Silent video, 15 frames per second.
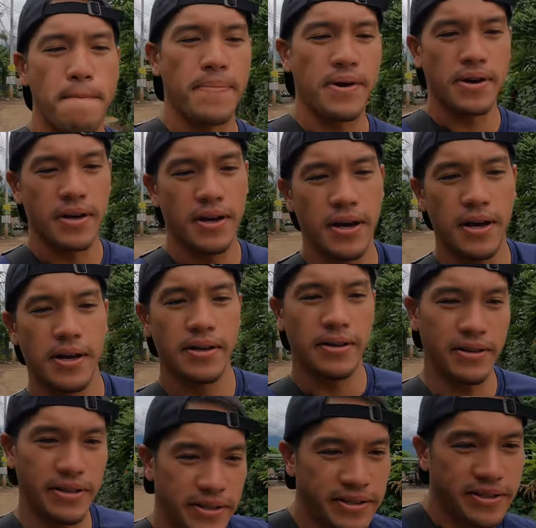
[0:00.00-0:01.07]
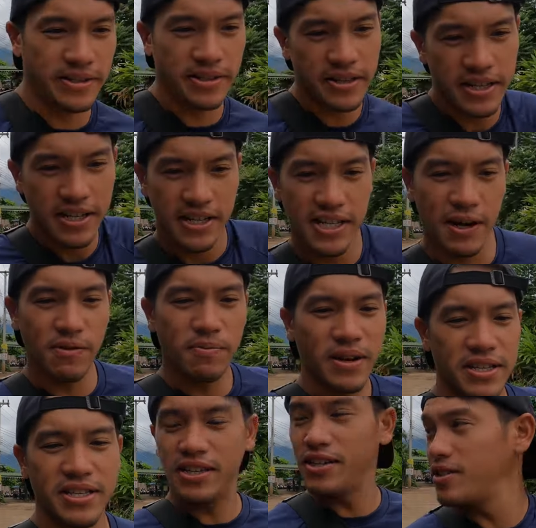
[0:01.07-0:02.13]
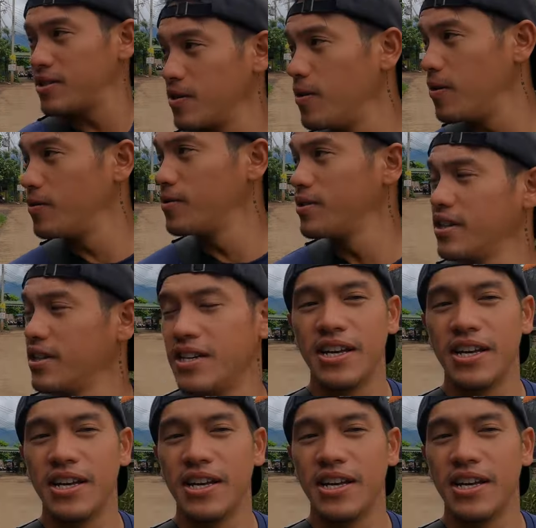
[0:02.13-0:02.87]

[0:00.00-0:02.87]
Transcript: But uh, yeah, we're about to get stoned.